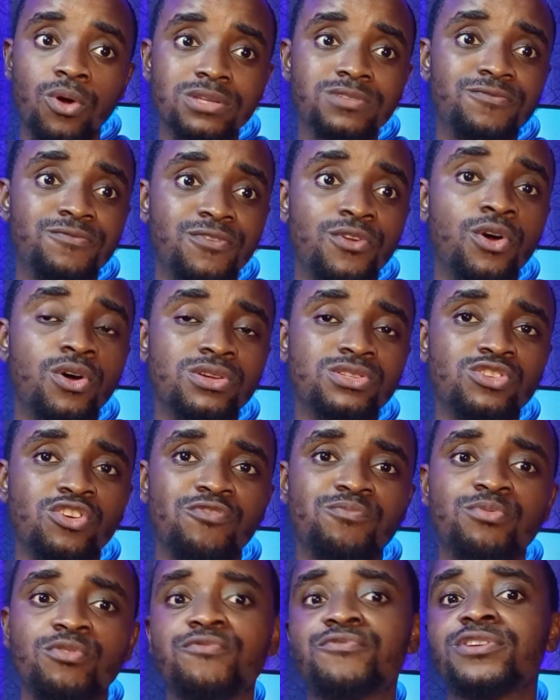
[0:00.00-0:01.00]
Watch
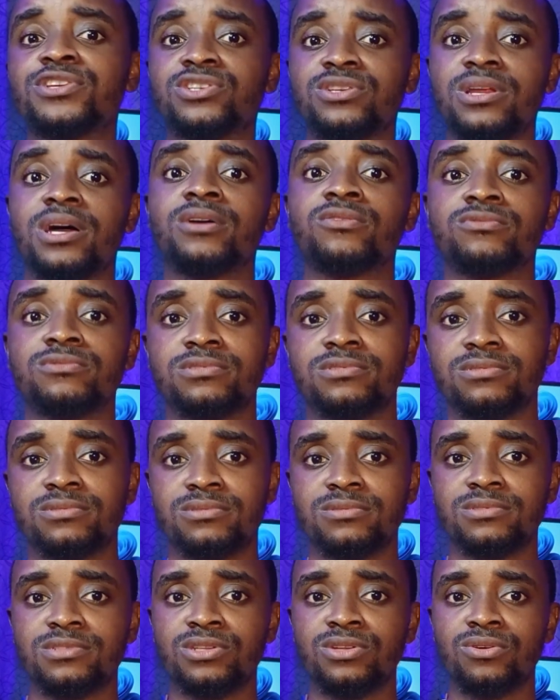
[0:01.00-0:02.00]
vlogs of
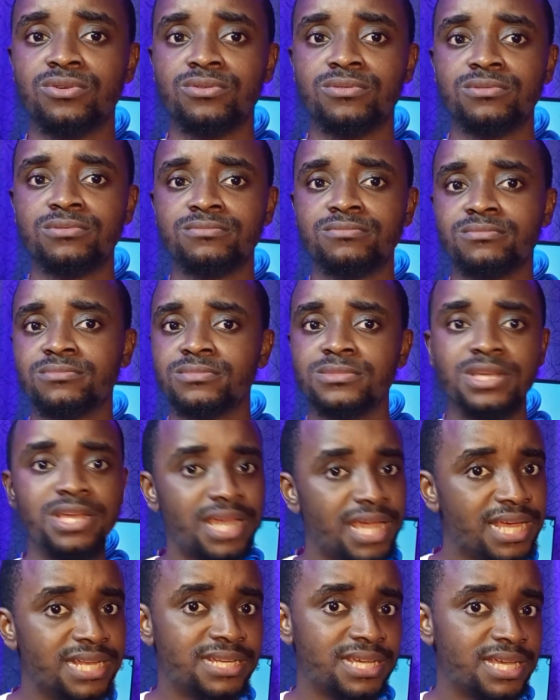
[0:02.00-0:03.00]
professionals, in
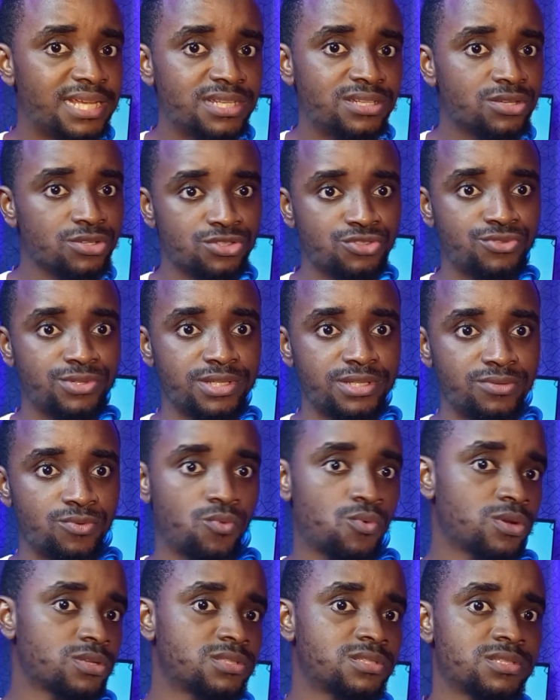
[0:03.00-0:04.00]
the
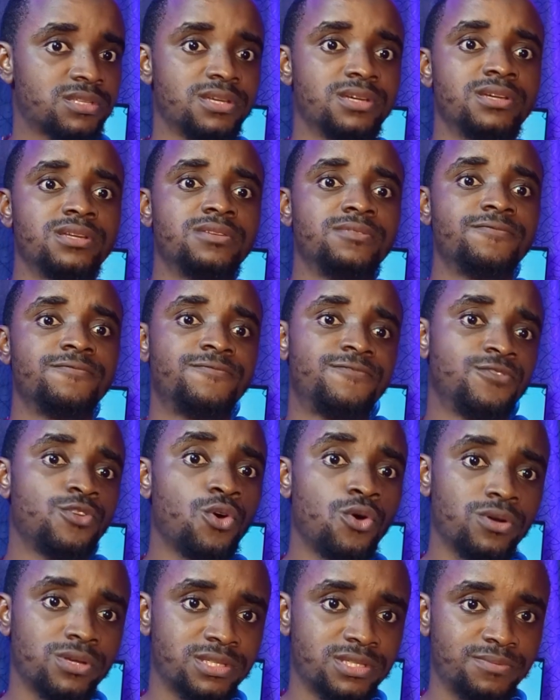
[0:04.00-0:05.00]
industry. Watch
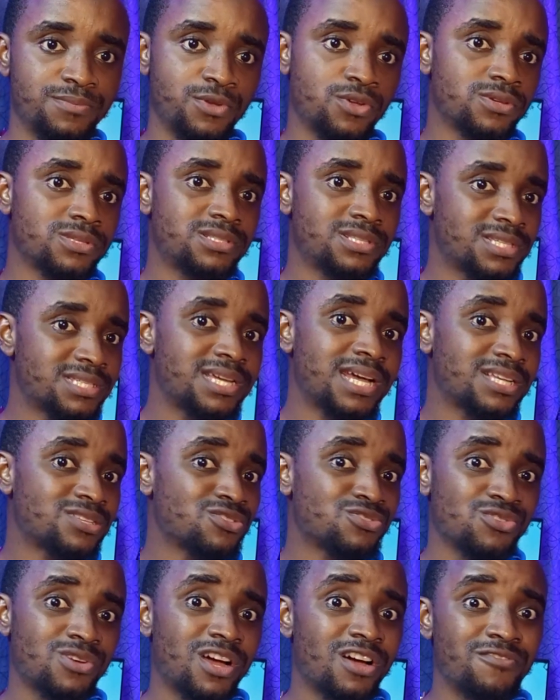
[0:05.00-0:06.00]
vlogs, because
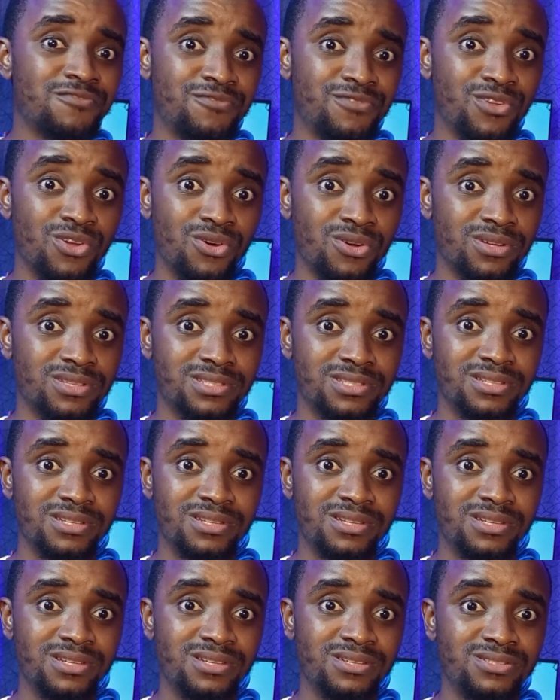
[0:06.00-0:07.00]
these guys also have
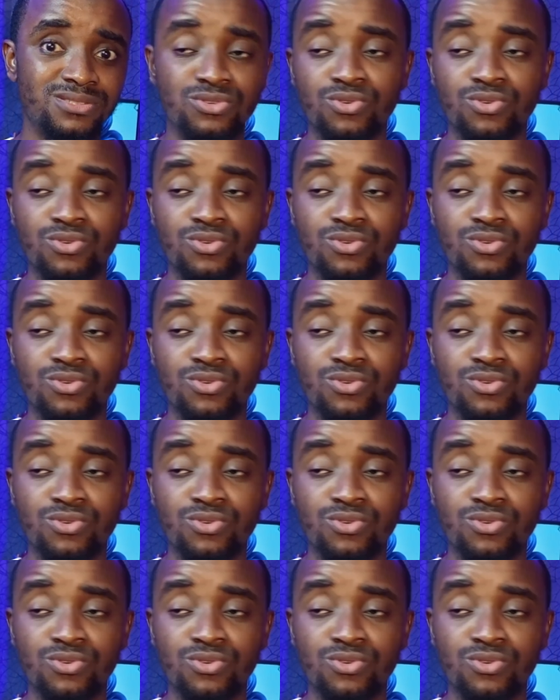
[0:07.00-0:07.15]
vlogs.